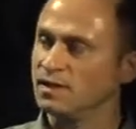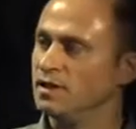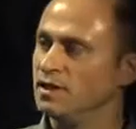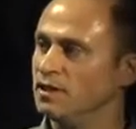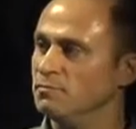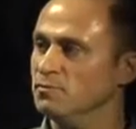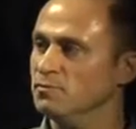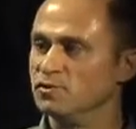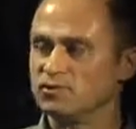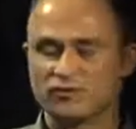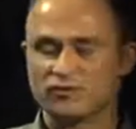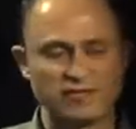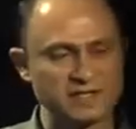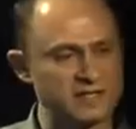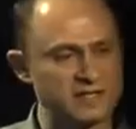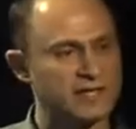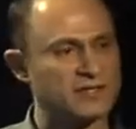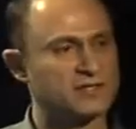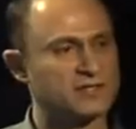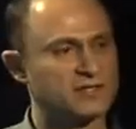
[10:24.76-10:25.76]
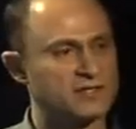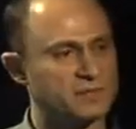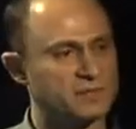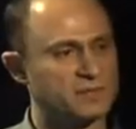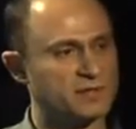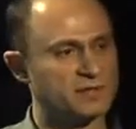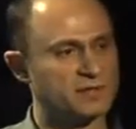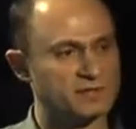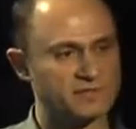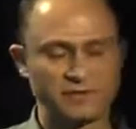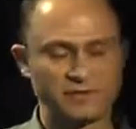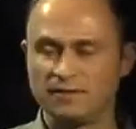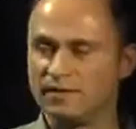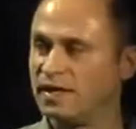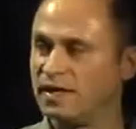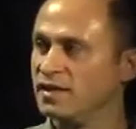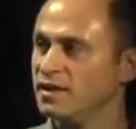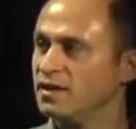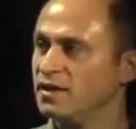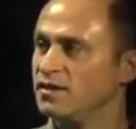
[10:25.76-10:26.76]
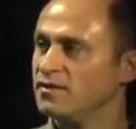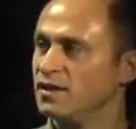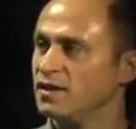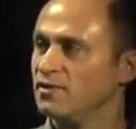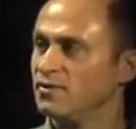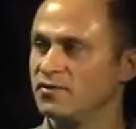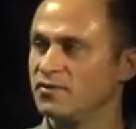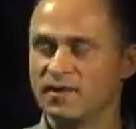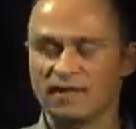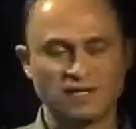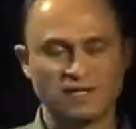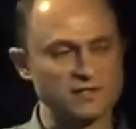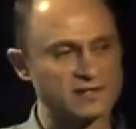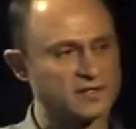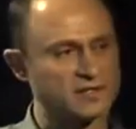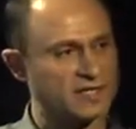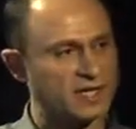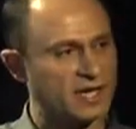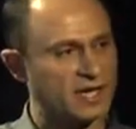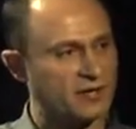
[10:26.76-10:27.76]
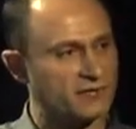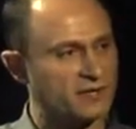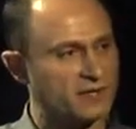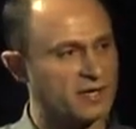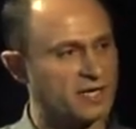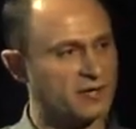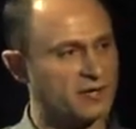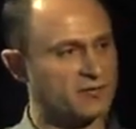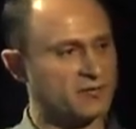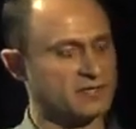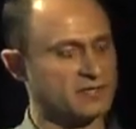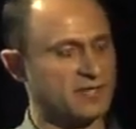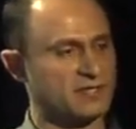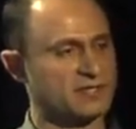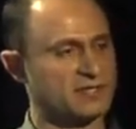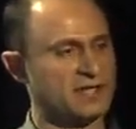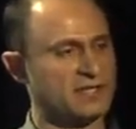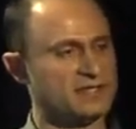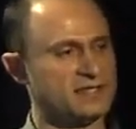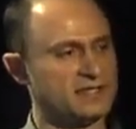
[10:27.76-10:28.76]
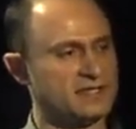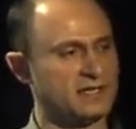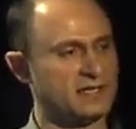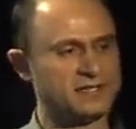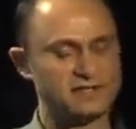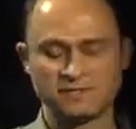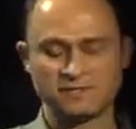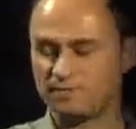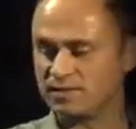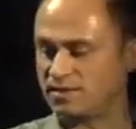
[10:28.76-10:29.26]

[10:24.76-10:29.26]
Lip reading: more transactions are put through it, the whole thing can scale right across that data center